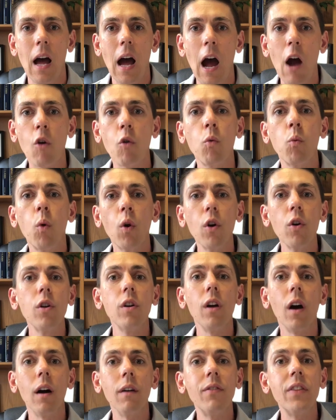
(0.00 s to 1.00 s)
Our
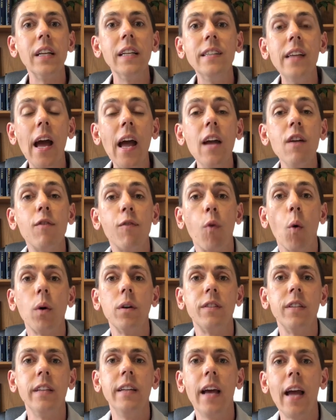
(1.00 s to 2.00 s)
word of the day
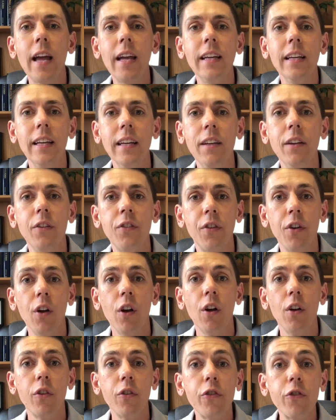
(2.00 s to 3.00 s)
for today is
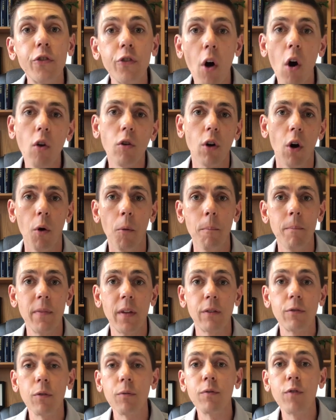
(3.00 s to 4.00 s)
sorrow.
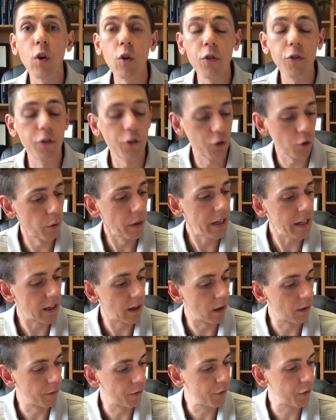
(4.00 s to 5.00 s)
From verse 3
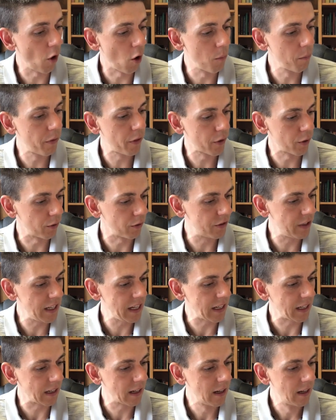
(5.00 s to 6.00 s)
of Psalm
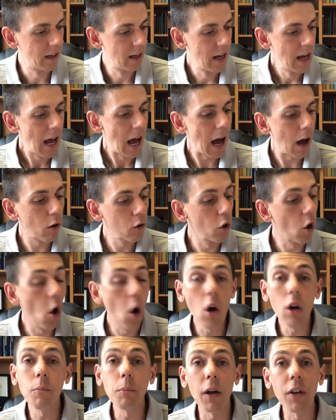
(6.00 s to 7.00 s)
13, how
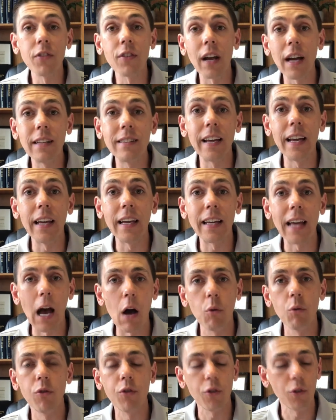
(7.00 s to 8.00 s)
long must I take
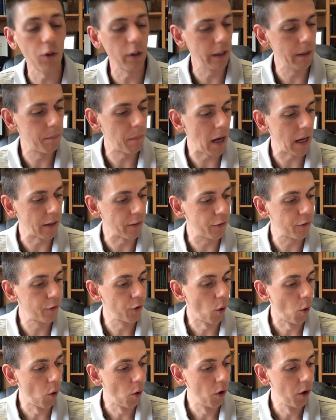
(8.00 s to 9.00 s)
counsel in my
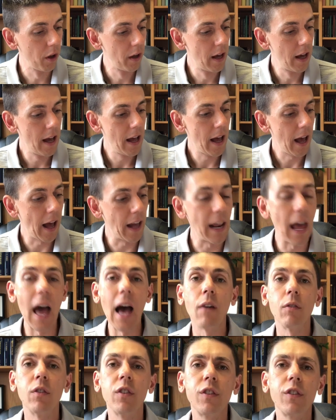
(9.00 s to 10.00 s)
soul and
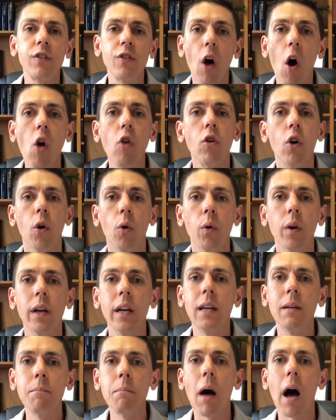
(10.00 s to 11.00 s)
have sorrow
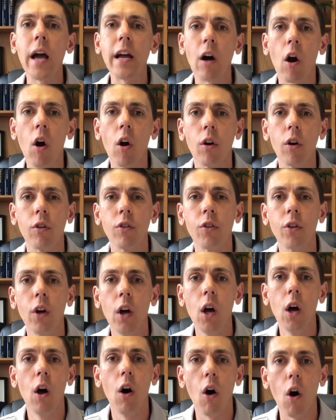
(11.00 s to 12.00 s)
in my heart
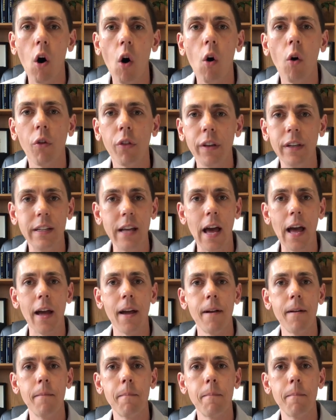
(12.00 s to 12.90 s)
all the day?